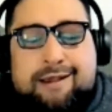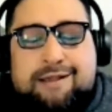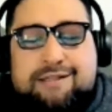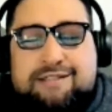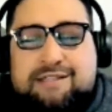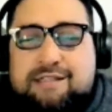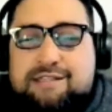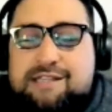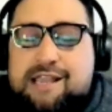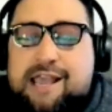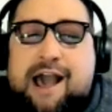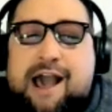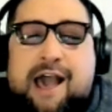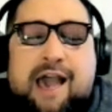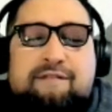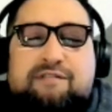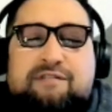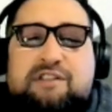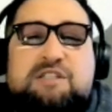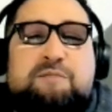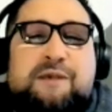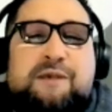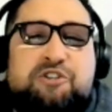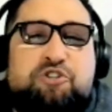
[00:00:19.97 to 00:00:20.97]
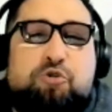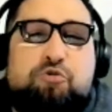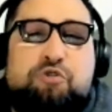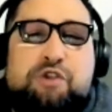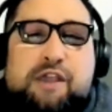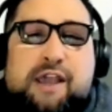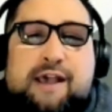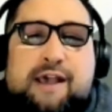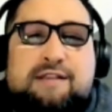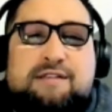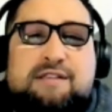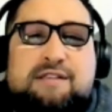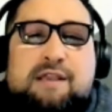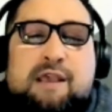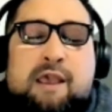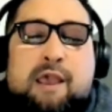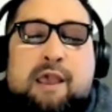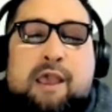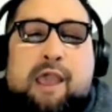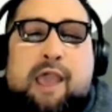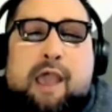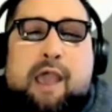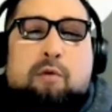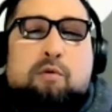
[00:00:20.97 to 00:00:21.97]
Because today I have a special guest,
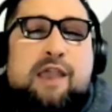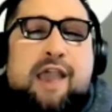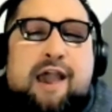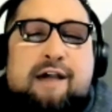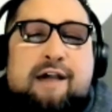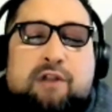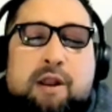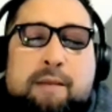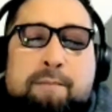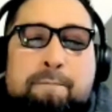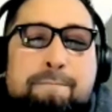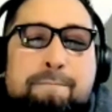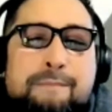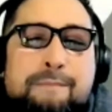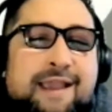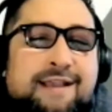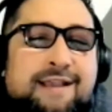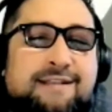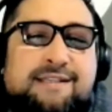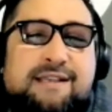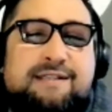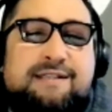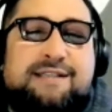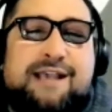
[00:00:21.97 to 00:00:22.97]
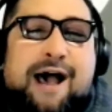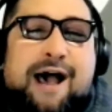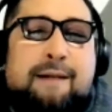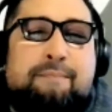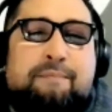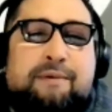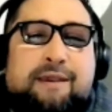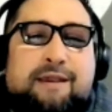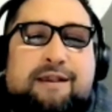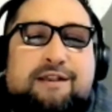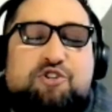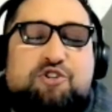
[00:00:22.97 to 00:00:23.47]
and we have an amazing topic.